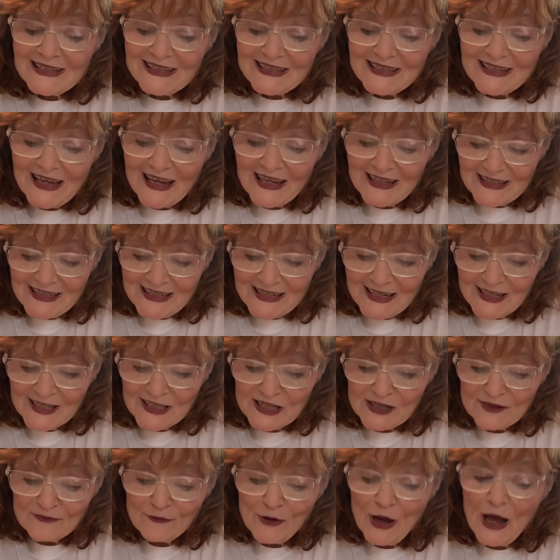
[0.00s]

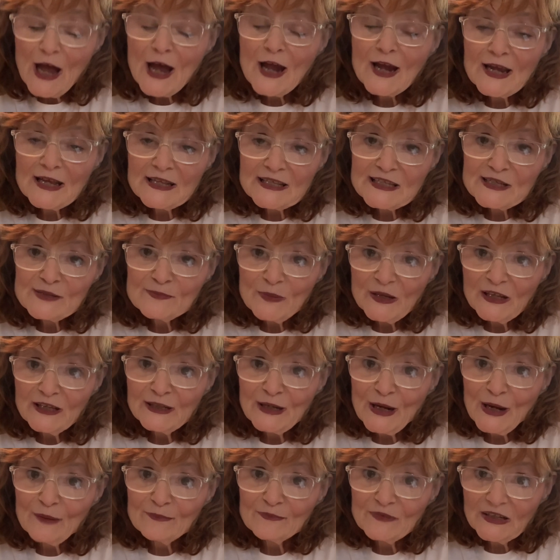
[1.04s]
intensify and speed
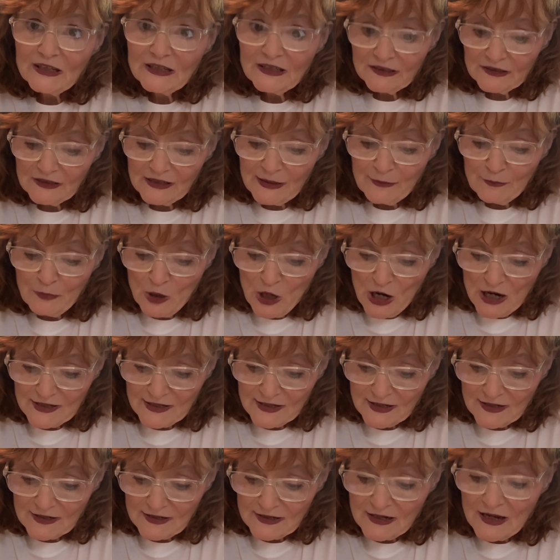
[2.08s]
up the healing
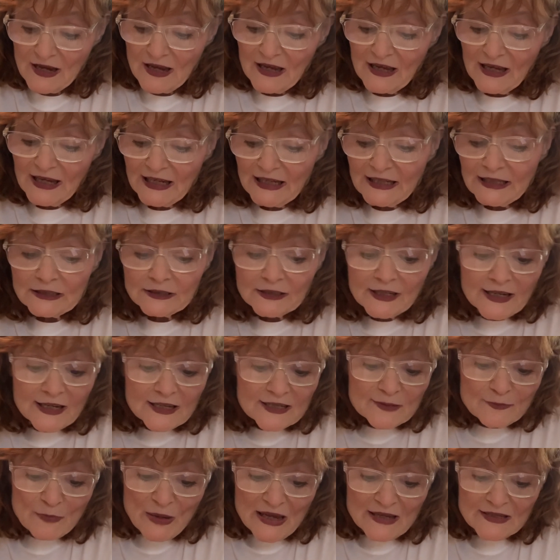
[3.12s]
process. Healing is
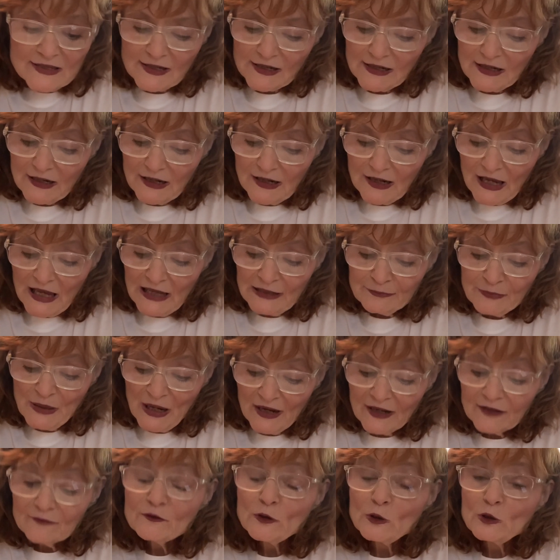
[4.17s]
messy and
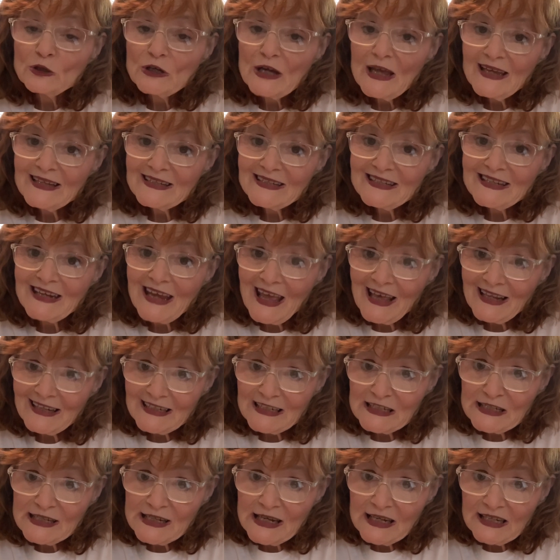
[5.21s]
painful and
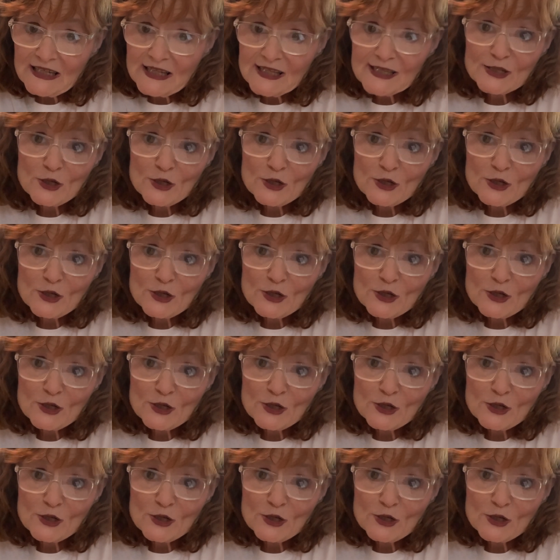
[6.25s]
intense